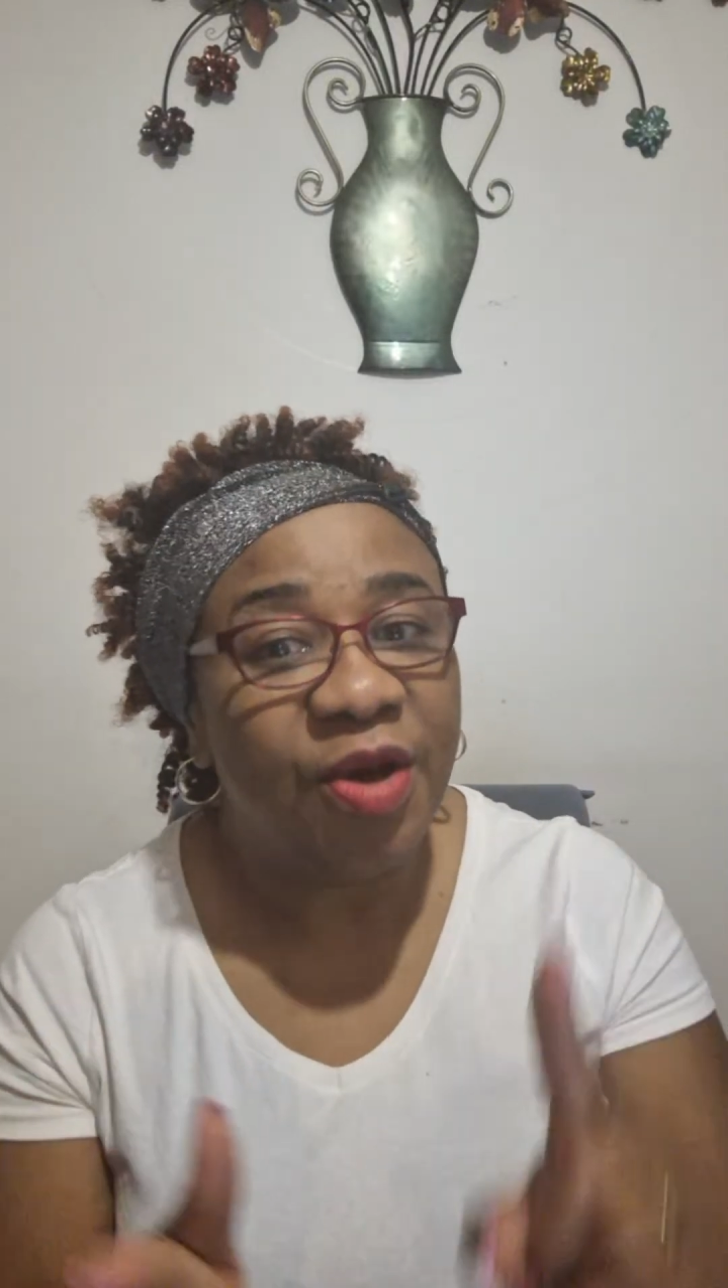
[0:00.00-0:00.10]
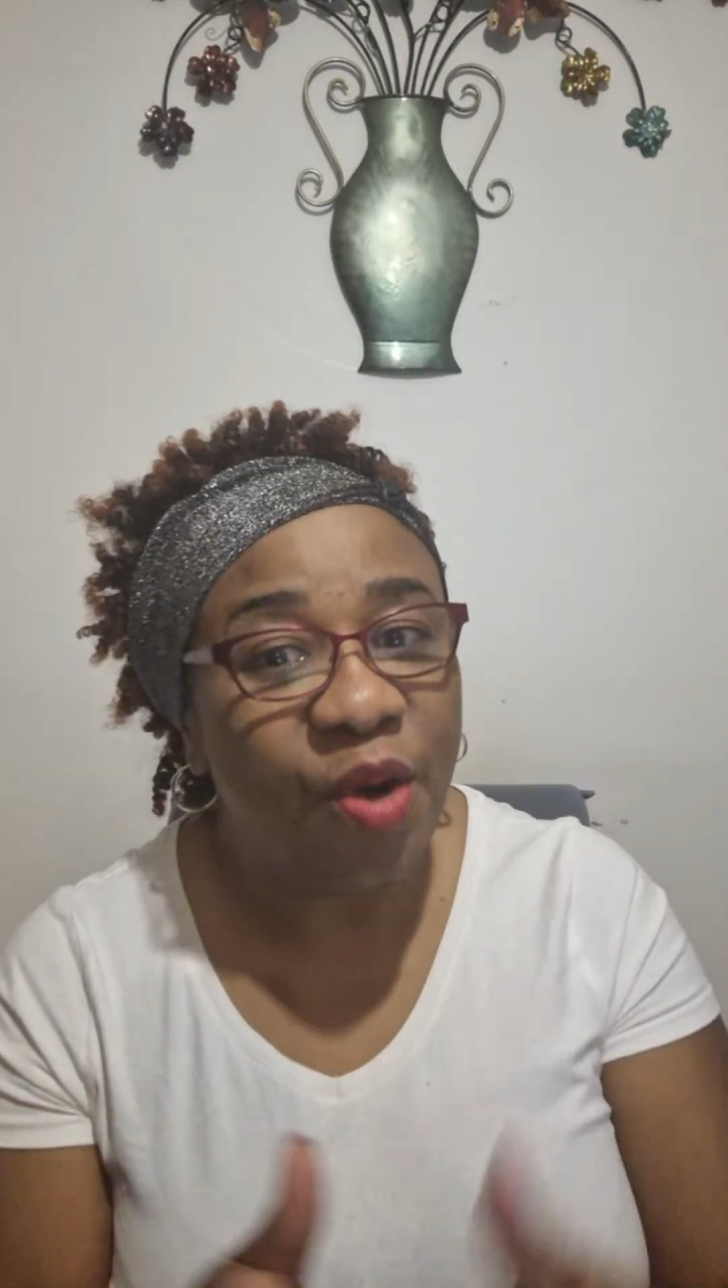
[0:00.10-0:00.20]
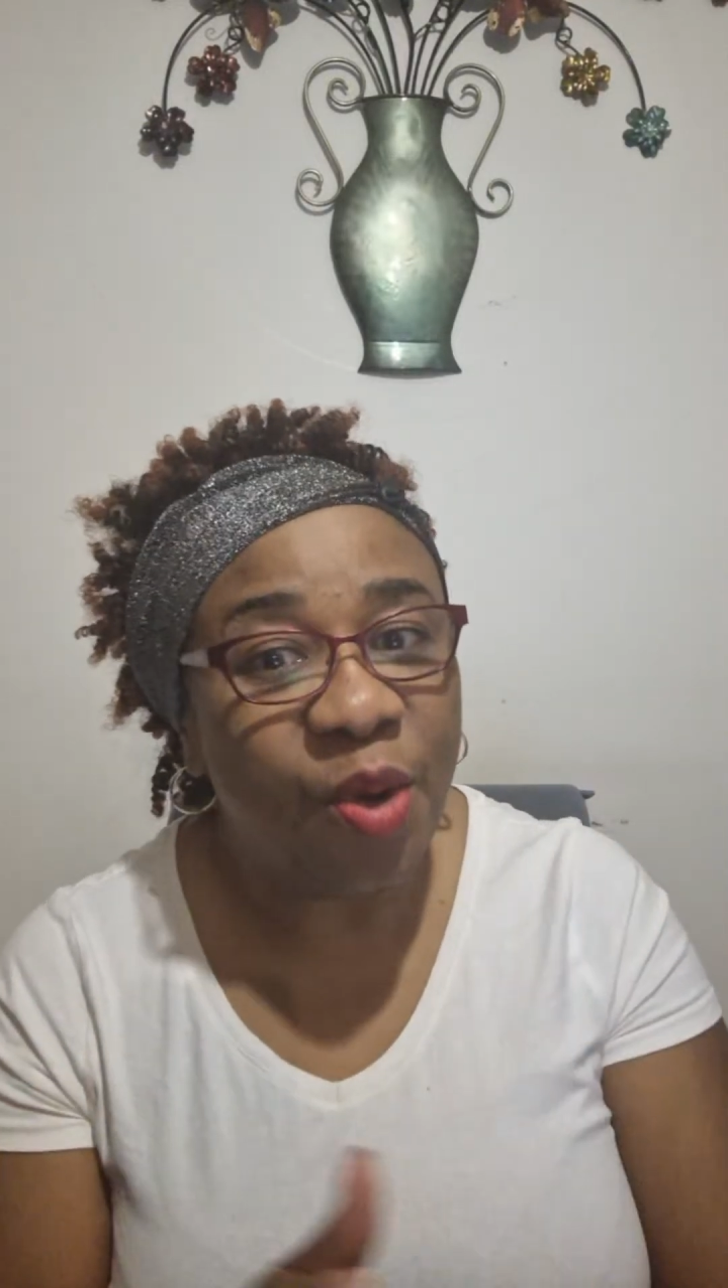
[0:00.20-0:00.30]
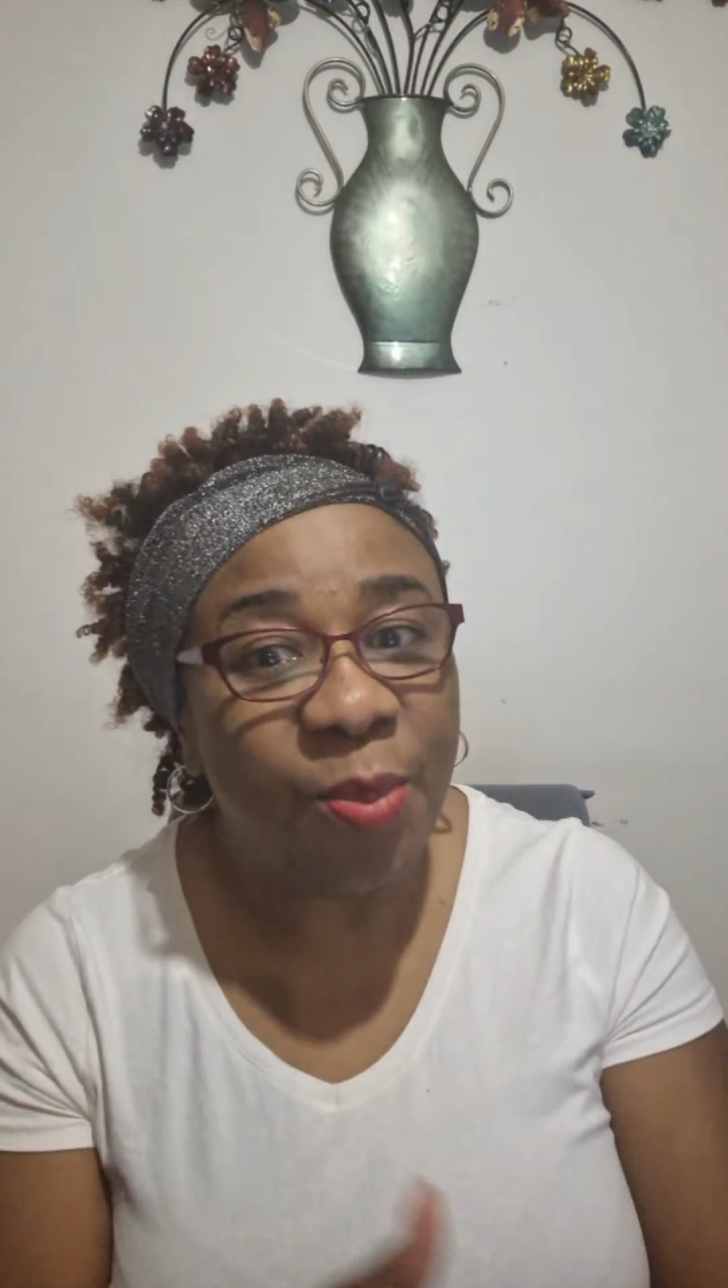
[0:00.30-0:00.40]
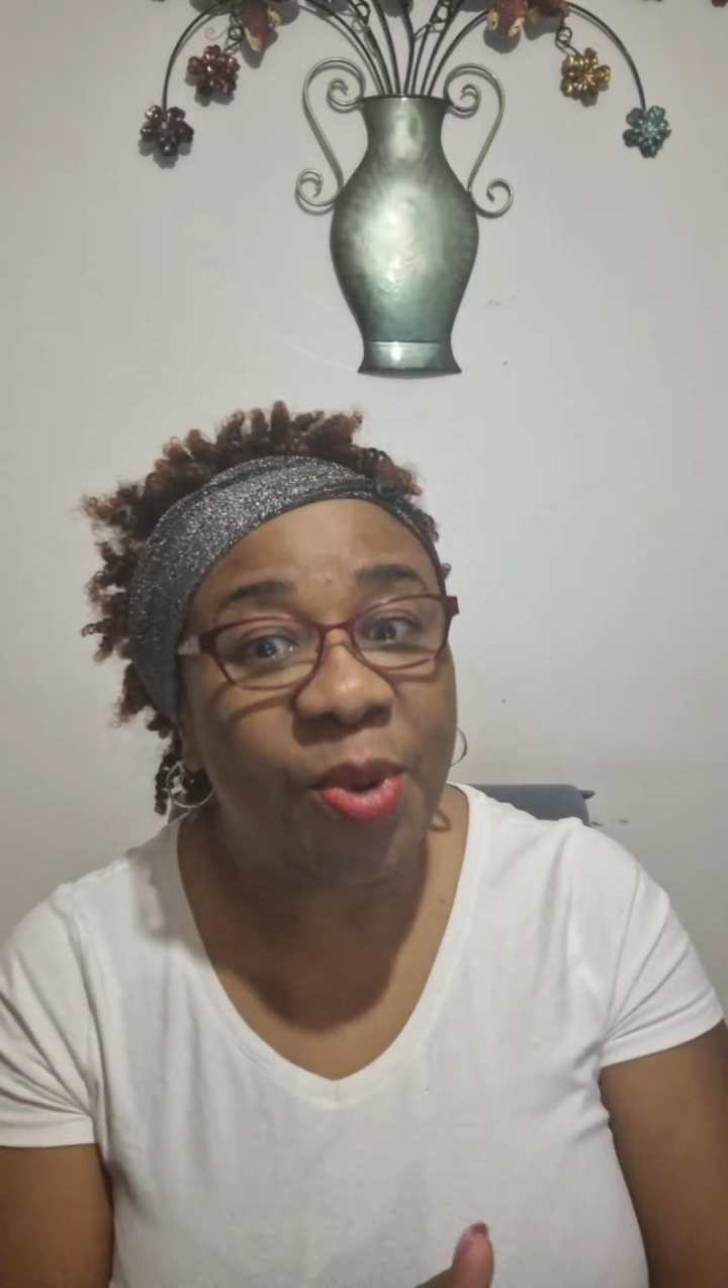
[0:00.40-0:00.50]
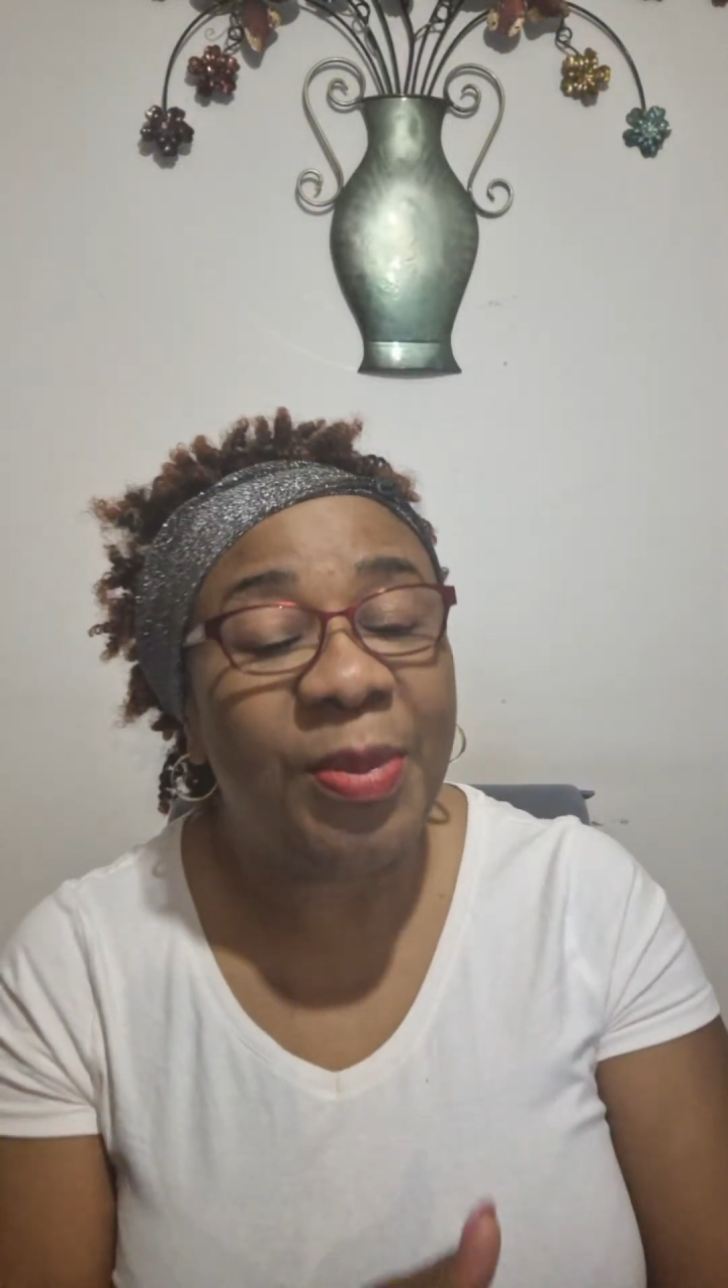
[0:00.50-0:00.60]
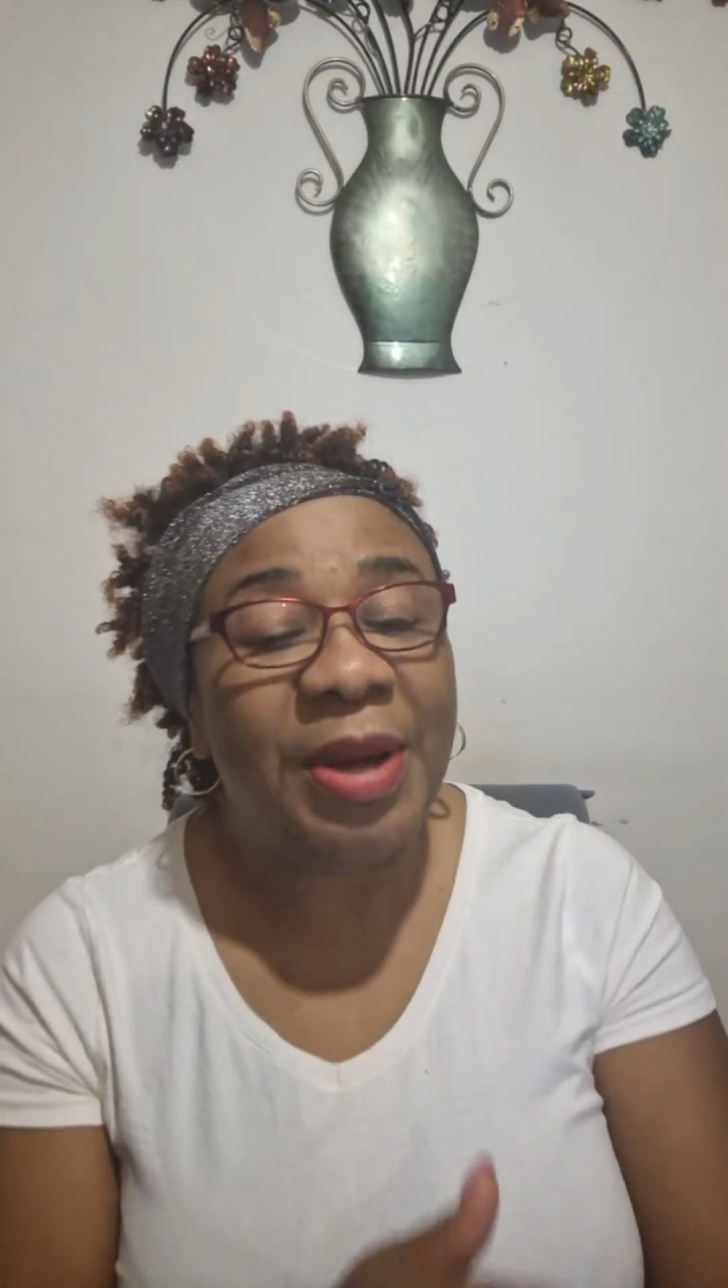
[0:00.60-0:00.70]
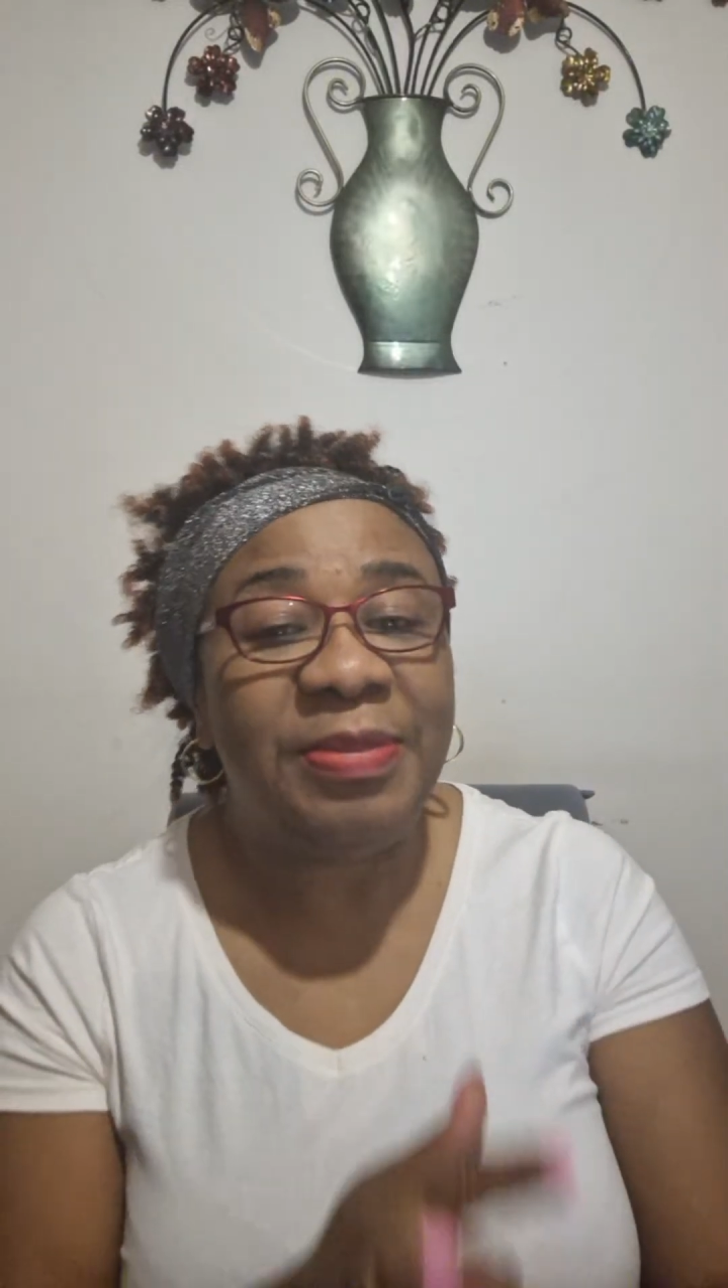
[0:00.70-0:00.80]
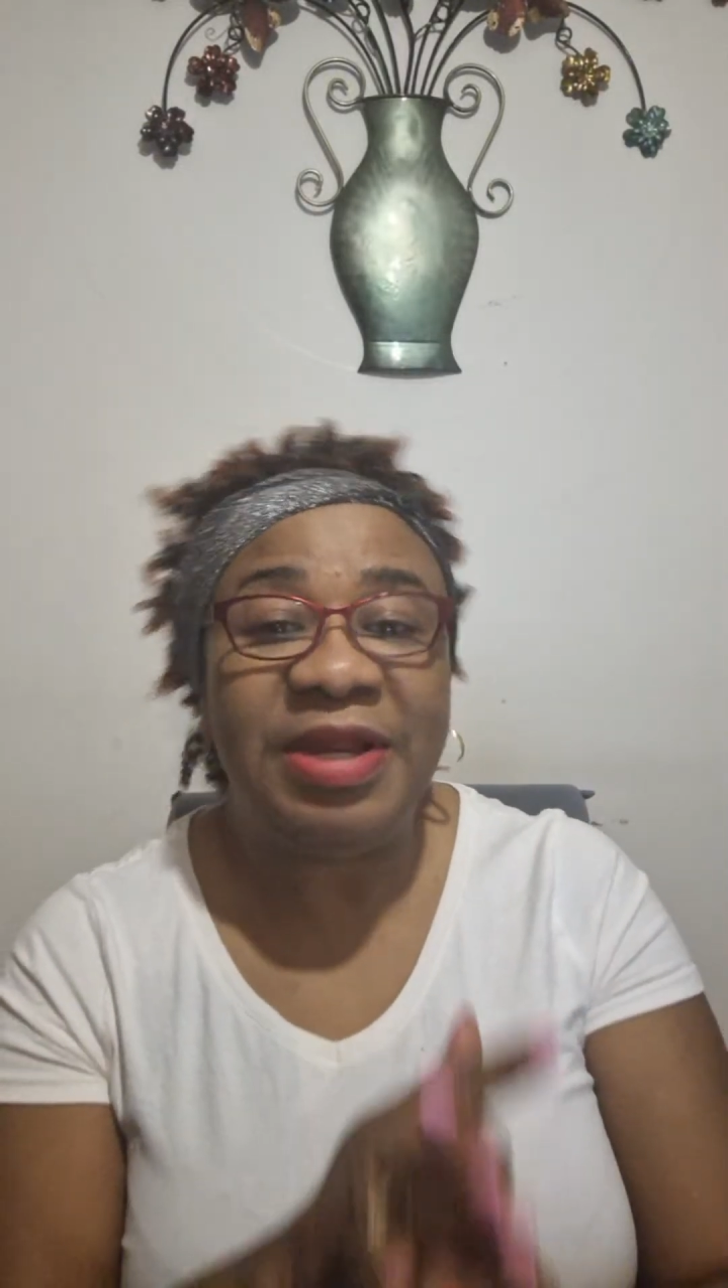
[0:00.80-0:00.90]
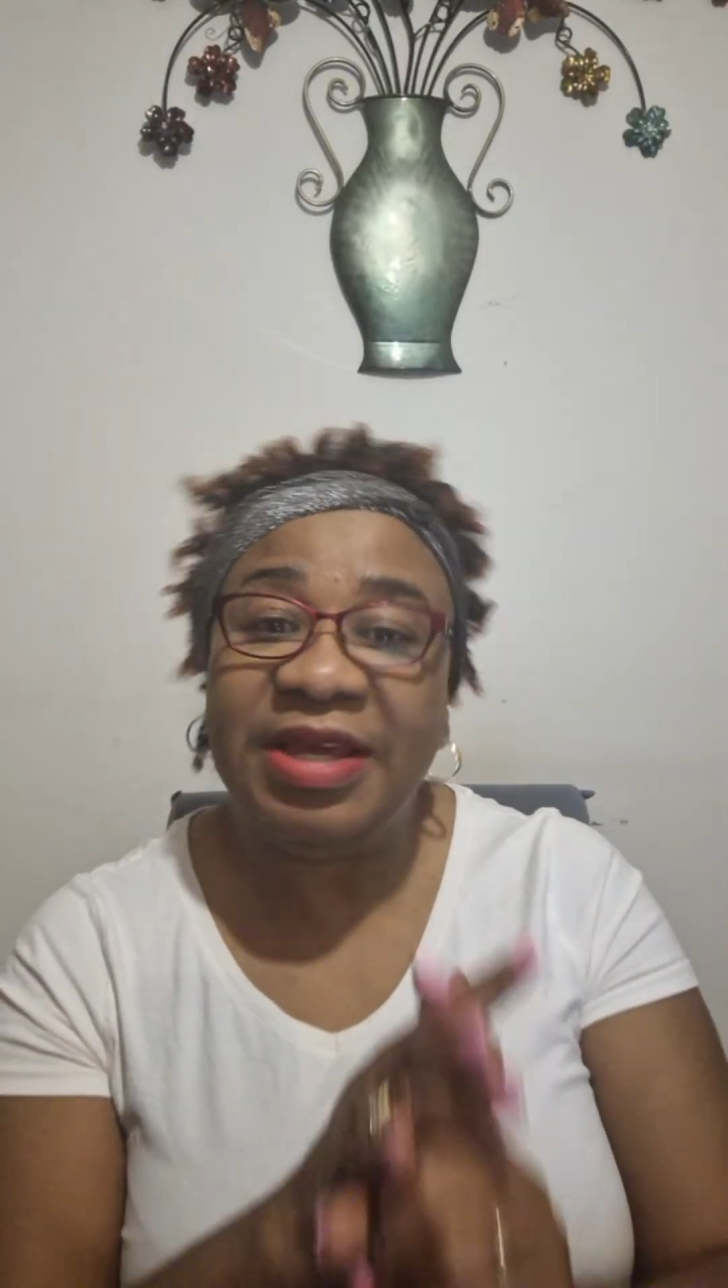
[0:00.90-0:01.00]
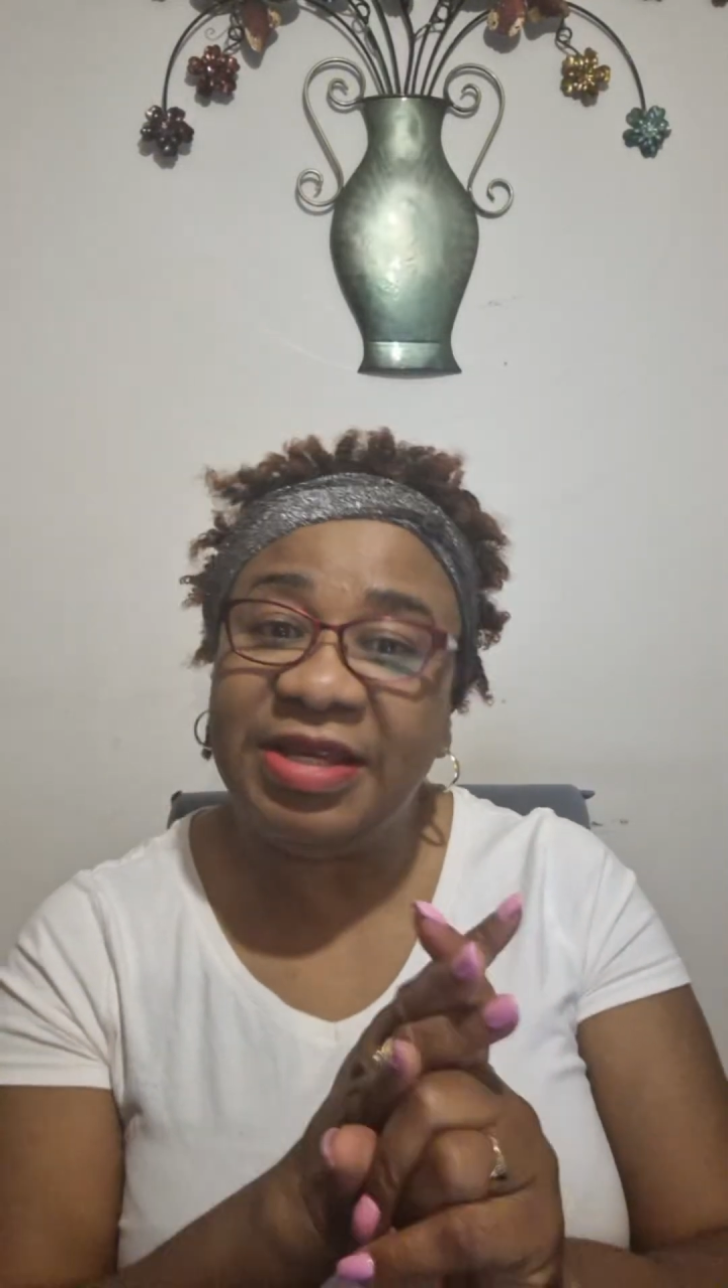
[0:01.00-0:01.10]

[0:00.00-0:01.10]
or probably